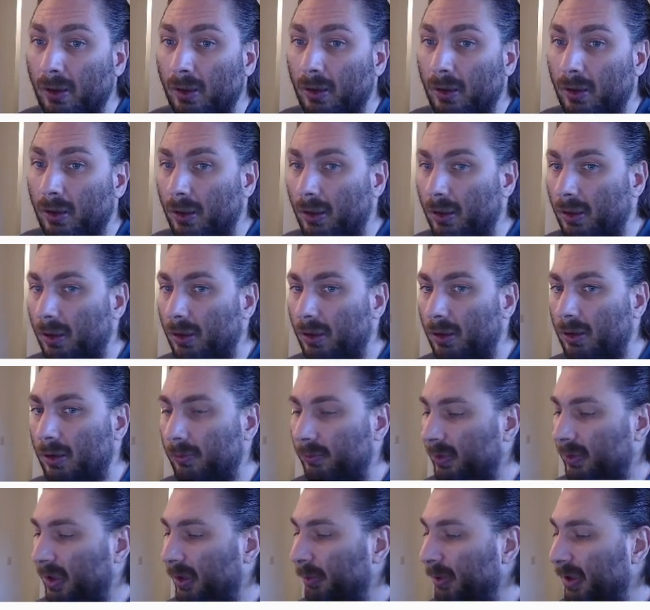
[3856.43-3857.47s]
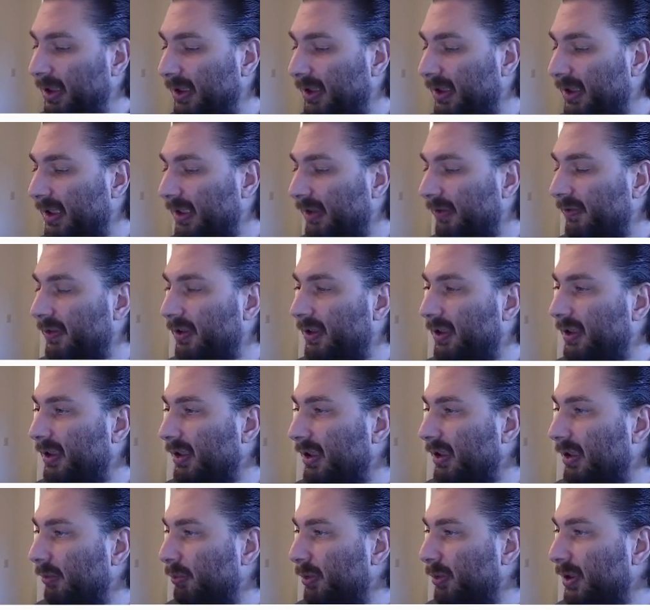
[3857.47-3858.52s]
Then we need to give it
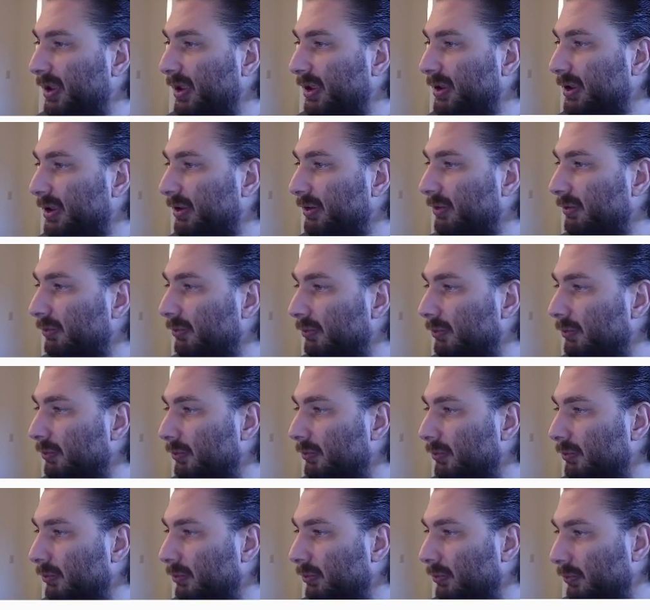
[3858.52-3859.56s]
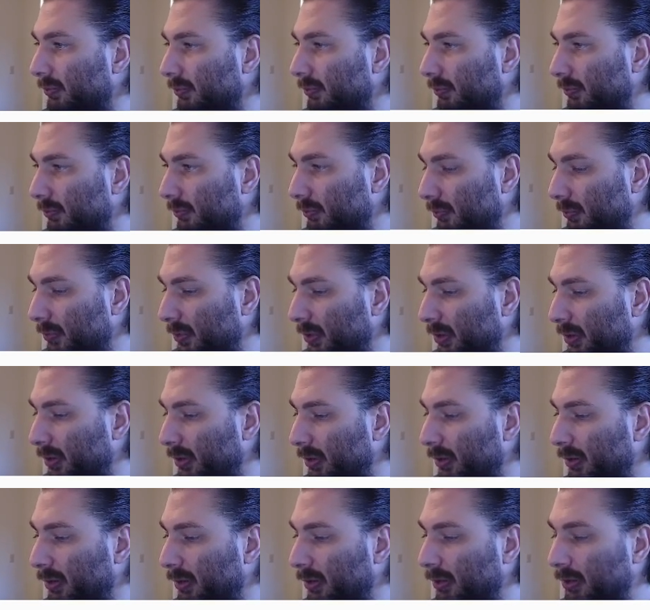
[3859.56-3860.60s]
a position.
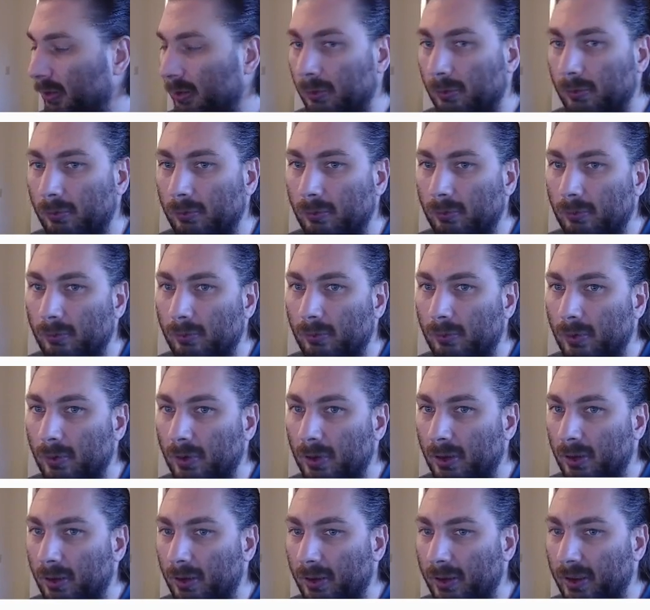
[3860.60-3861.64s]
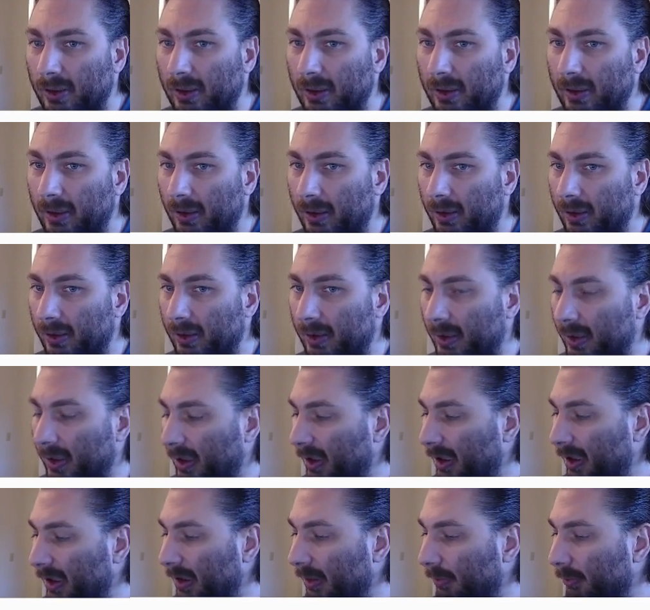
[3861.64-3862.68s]
So the
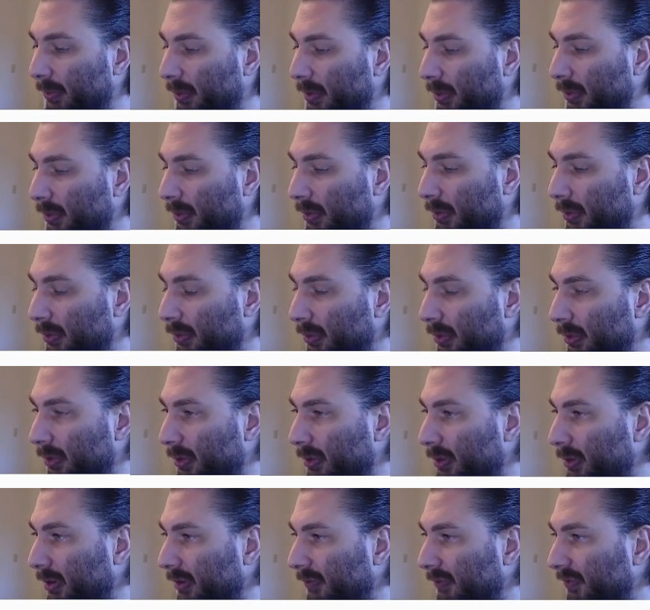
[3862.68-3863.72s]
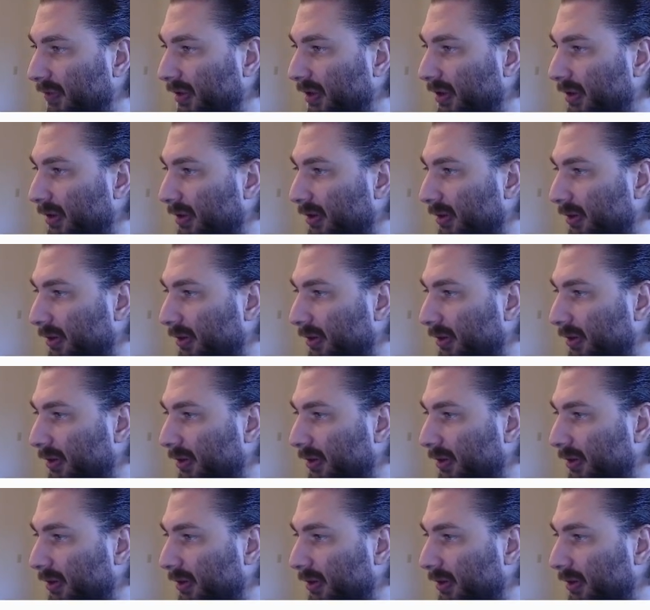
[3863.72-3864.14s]
game surface